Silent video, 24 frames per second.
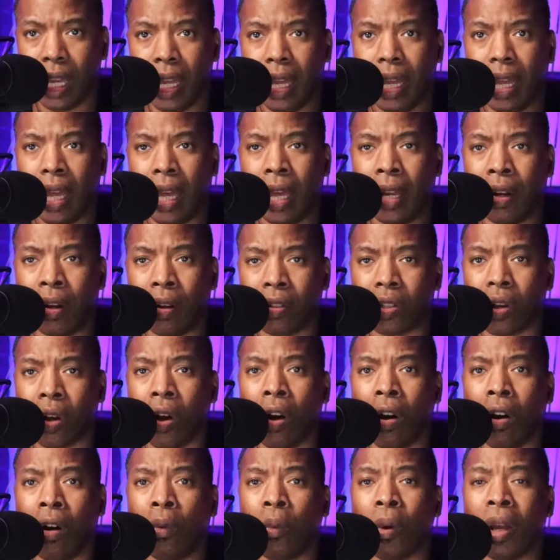and there's
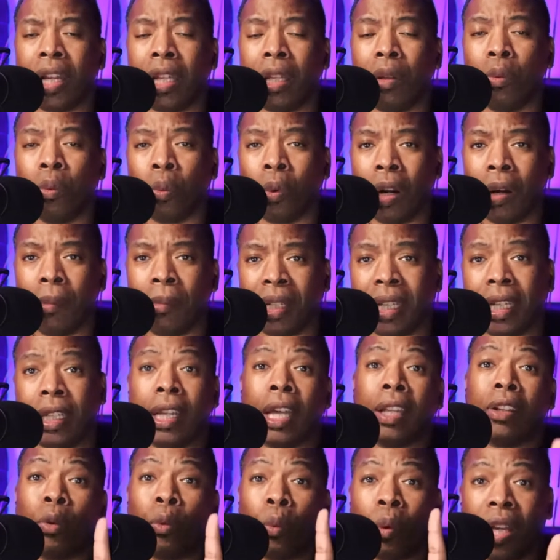already rumbling. Now,
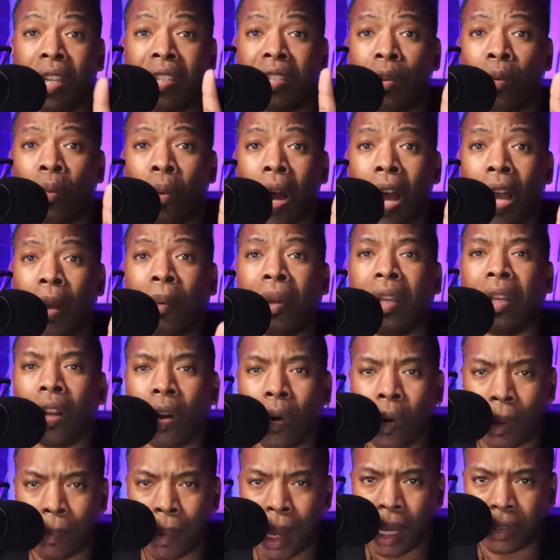the reason why we know
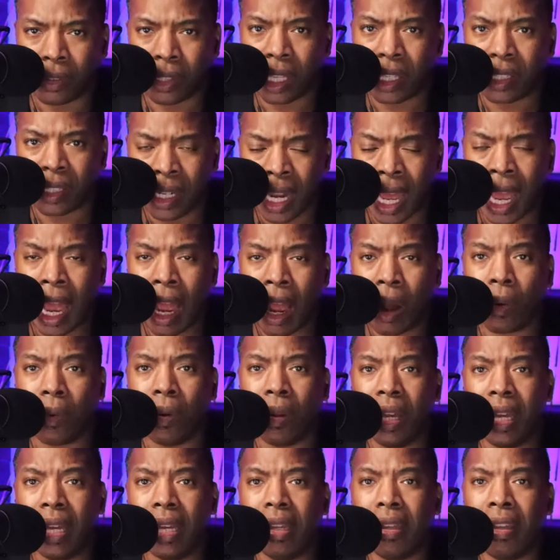about this now
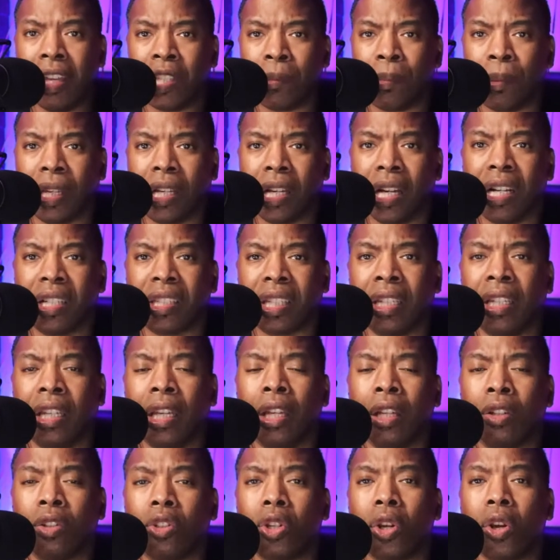is because an
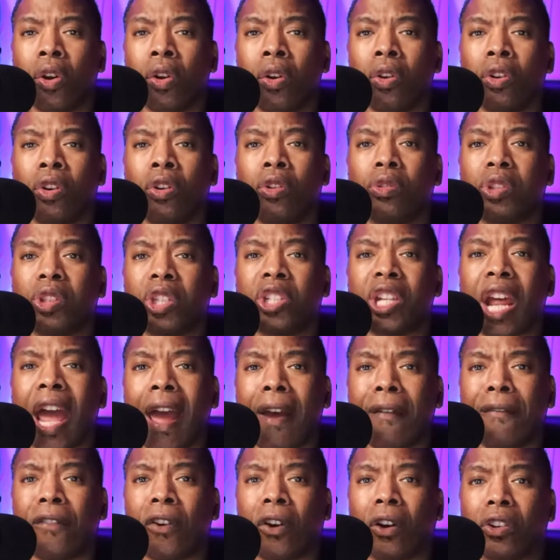internal
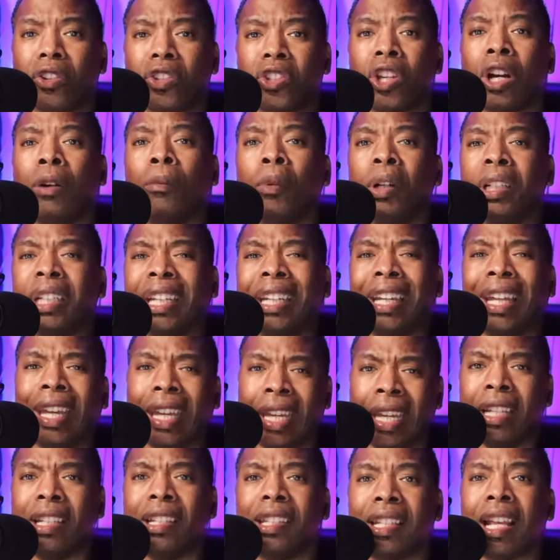staffer, someone in the
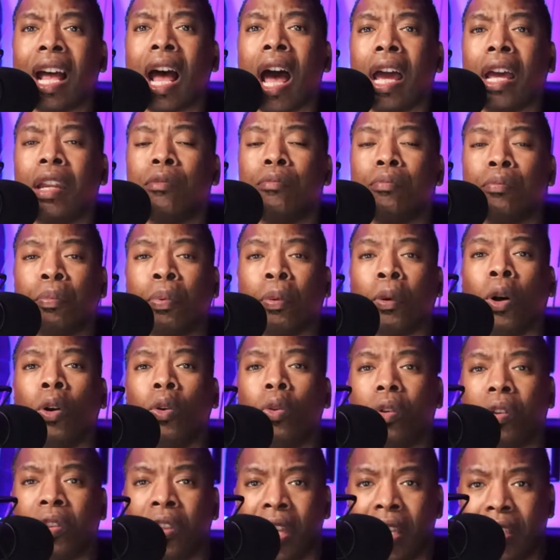inside,
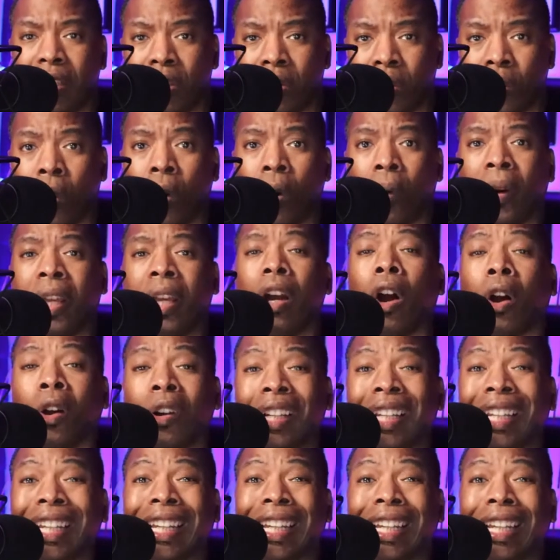broke this story or
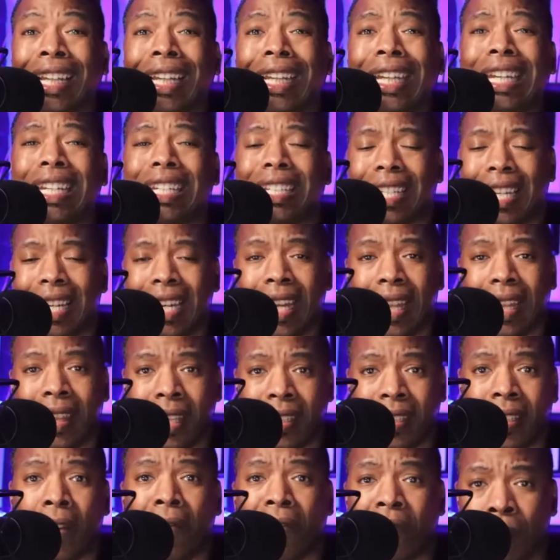leaked
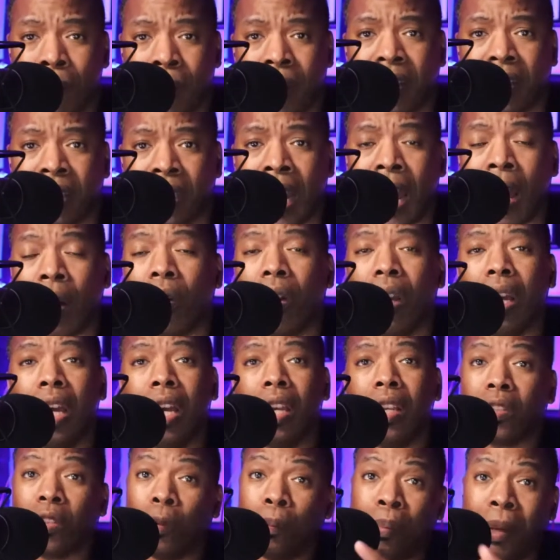this information out.
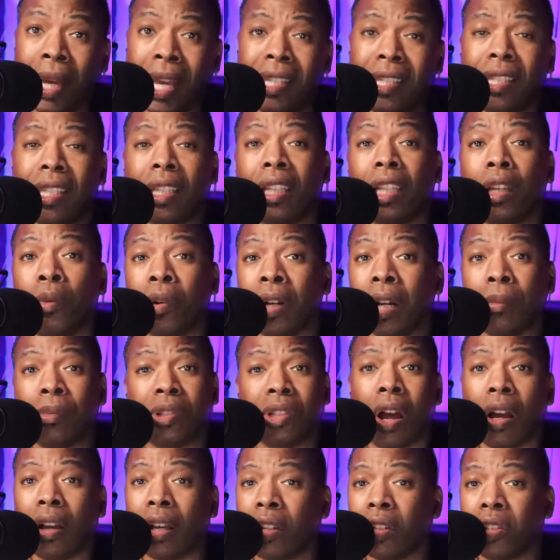So basically, when I'm
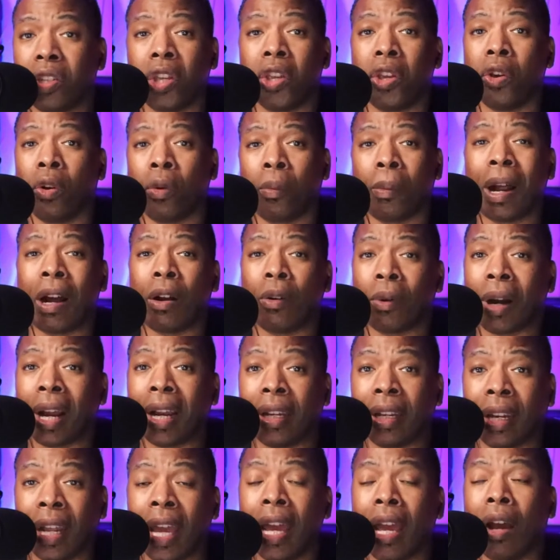talking to you about right
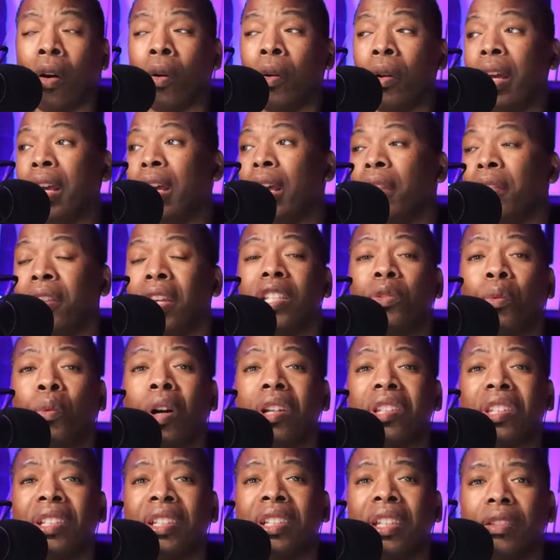now, this
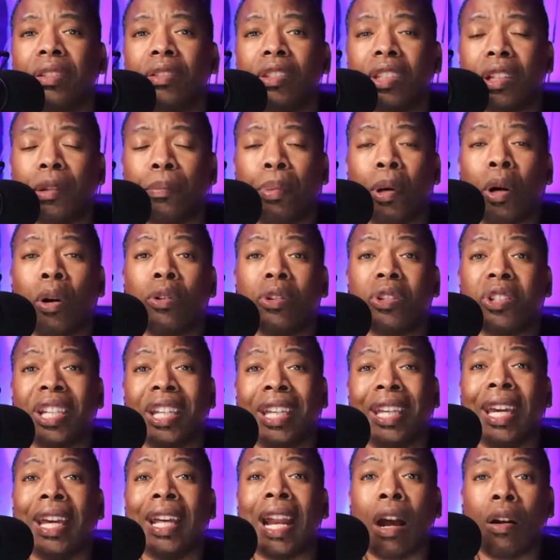wasn't supposed to
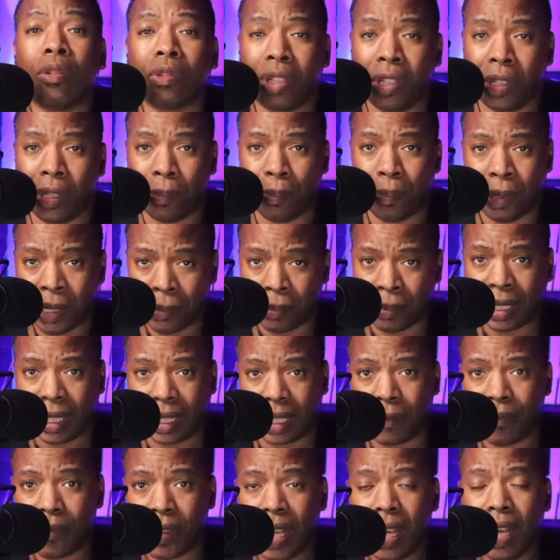get out to the public.
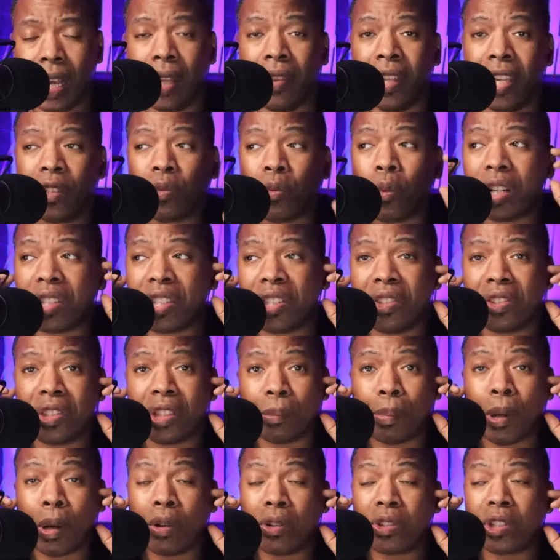This wasn't
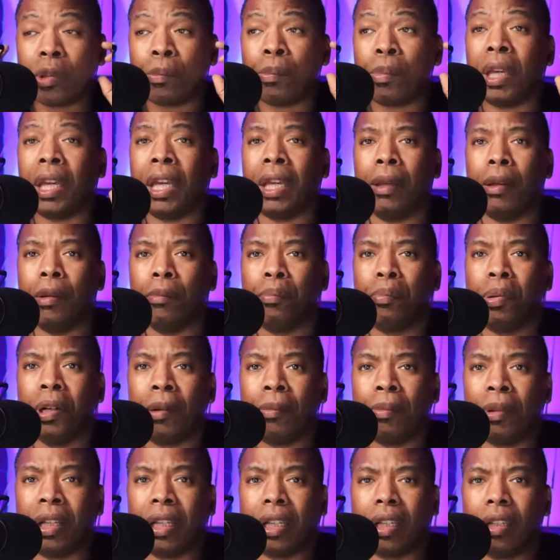supposed to be
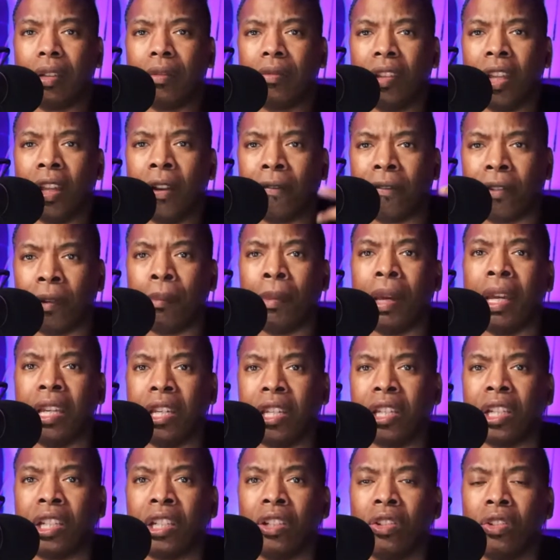public
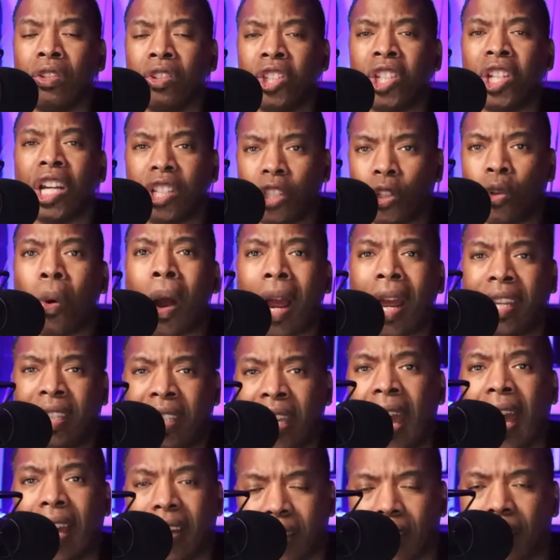information just quite
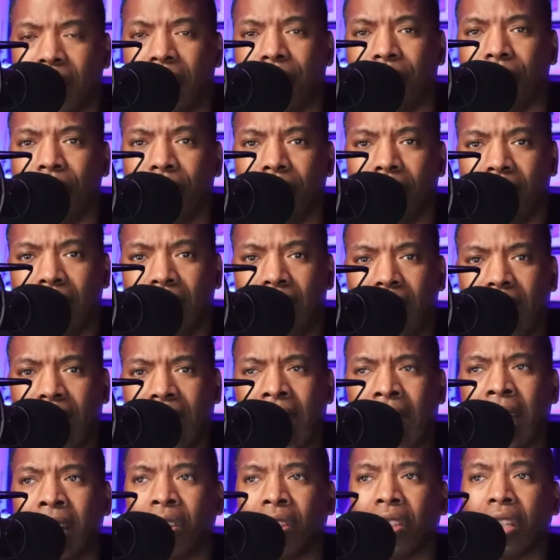yet.
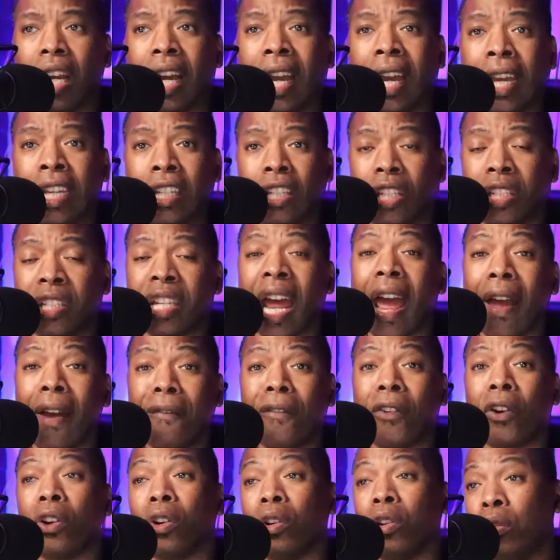And a
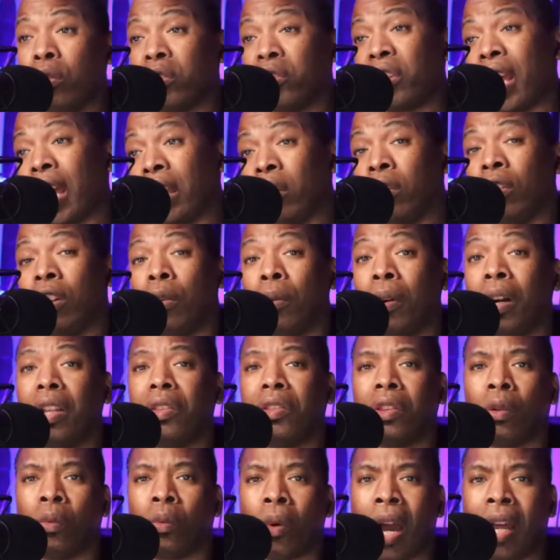staffer who said, you know what,
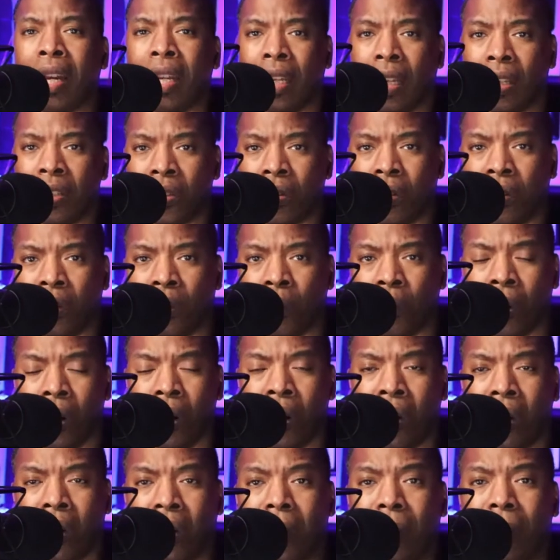the writing is on the
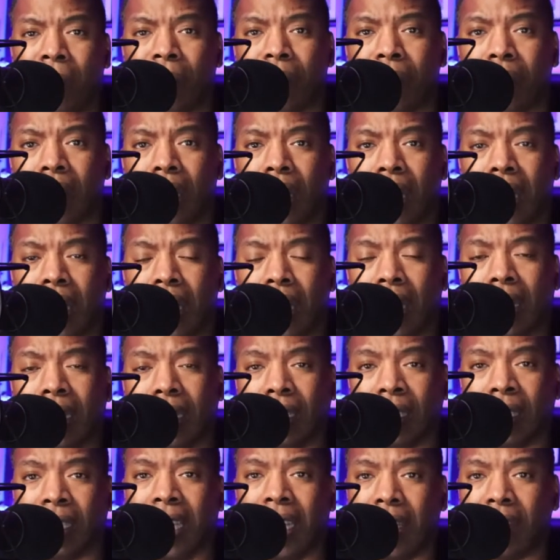wall,
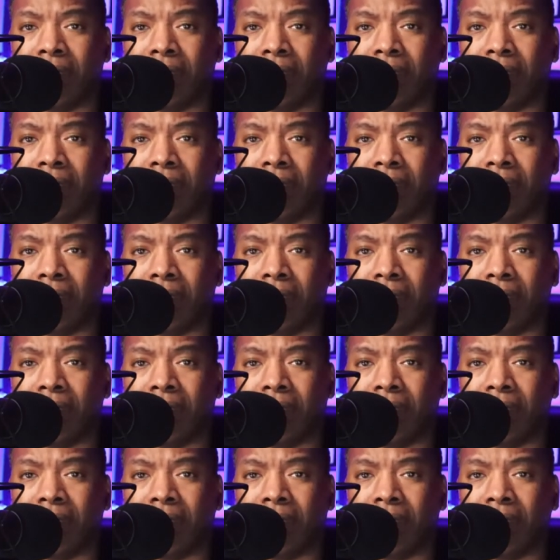leaked